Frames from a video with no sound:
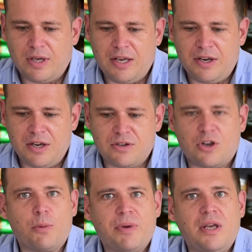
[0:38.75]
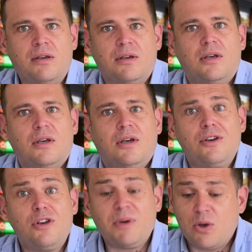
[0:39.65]
And it's going to be
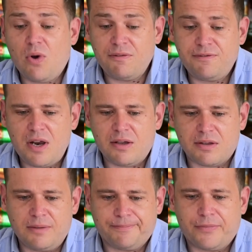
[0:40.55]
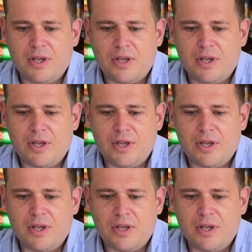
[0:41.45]
quite fun, I think.